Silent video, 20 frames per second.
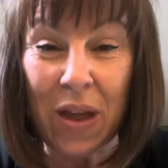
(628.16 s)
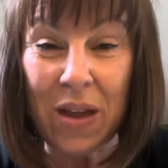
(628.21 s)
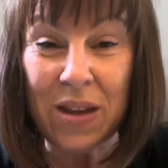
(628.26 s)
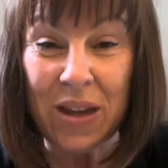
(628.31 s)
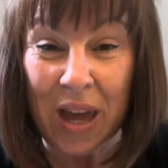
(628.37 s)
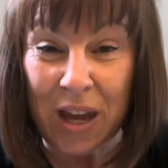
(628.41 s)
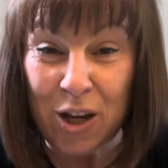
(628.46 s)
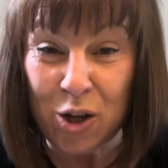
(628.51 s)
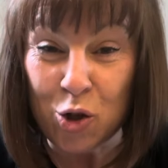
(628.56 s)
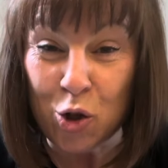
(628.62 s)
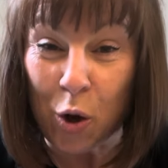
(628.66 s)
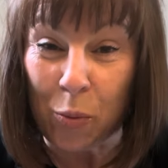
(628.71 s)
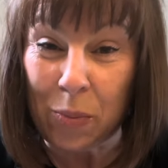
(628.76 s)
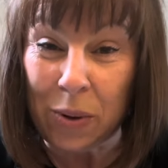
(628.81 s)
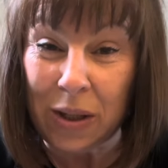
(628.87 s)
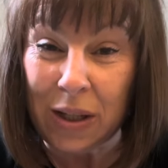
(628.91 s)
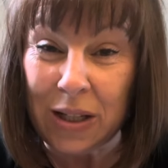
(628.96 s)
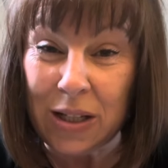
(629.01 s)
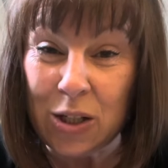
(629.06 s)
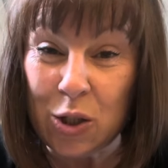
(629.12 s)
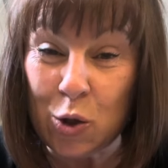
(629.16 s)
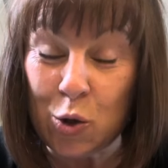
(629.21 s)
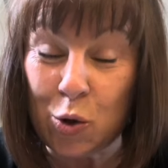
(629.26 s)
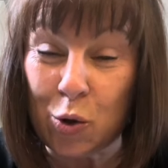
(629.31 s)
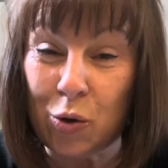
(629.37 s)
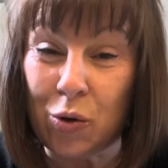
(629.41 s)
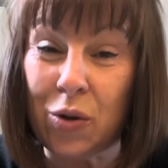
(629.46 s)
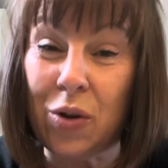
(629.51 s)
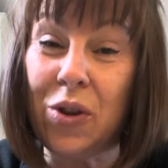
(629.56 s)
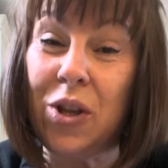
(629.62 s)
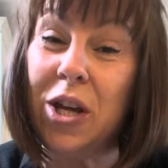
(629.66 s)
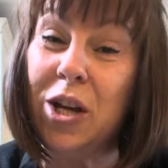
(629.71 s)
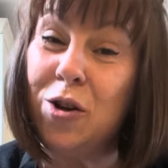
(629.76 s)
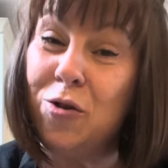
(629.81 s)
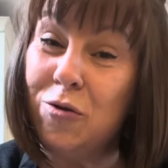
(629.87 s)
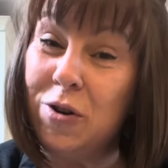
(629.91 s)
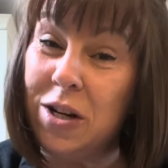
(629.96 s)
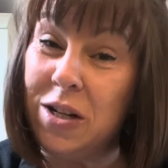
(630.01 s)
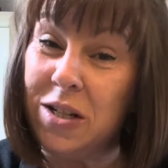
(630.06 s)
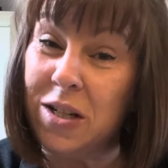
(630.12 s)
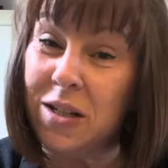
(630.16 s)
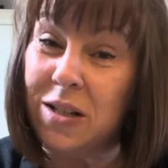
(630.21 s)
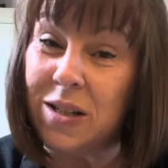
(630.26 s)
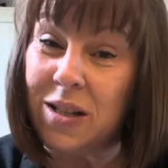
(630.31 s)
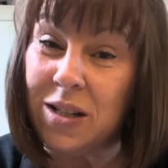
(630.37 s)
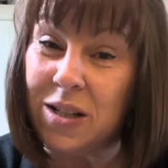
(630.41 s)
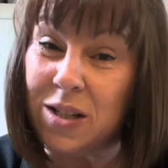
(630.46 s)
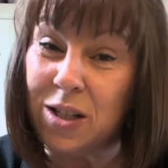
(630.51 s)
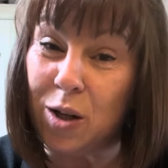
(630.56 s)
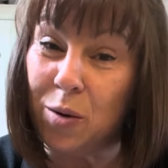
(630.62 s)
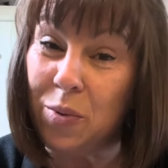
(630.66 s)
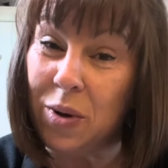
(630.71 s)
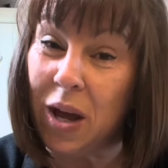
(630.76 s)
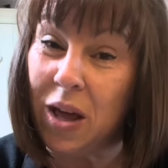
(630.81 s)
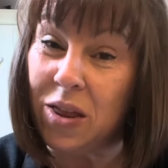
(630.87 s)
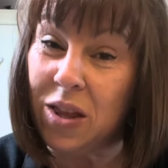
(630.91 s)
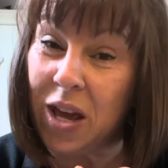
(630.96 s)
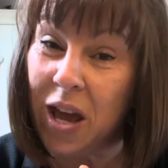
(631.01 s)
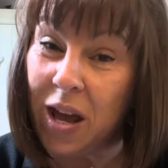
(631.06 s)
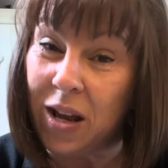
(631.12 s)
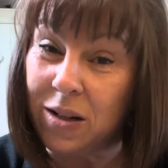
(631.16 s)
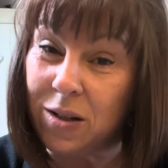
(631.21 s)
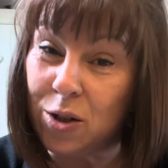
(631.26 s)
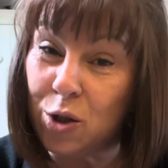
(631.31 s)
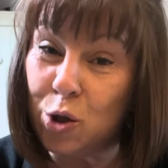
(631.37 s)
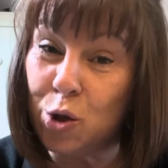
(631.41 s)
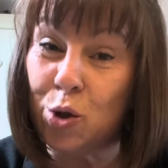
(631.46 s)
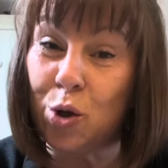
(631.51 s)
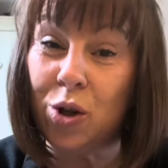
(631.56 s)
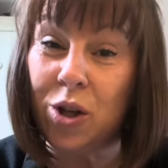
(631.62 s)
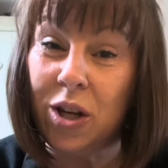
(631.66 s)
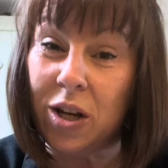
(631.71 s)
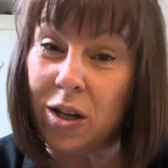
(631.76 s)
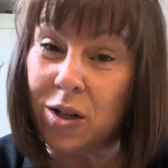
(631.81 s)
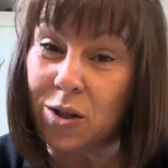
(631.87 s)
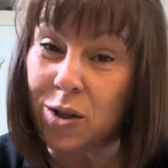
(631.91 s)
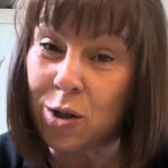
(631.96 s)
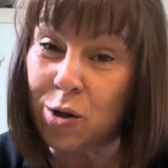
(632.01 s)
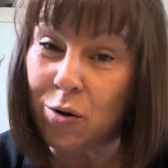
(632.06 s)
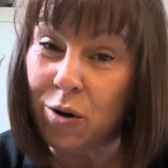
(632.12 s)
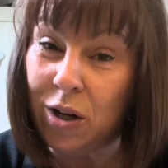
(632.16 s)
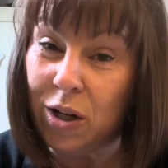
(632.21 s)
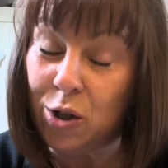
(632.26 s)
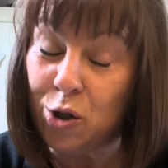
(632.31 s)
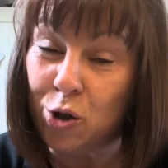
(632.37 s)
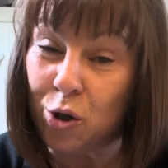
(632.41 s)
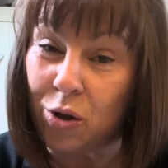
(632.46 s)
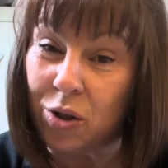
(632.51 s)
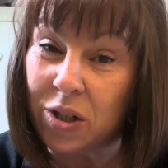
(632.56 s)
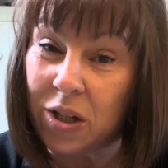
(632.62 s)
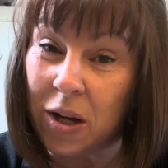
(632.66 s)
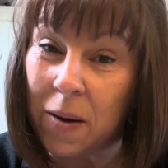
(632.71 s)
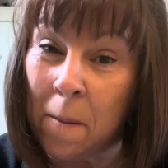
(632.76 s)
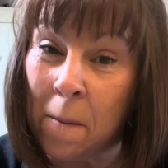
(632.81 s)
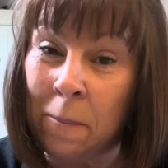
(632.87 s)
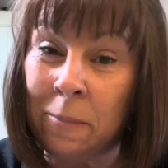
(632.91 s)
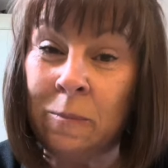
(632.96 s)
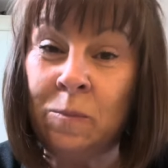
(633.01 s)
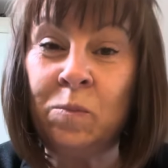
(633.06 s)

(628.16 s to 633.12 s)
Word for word: Get your shopping list done. The ingredients list will be at the end so that you can screenshot it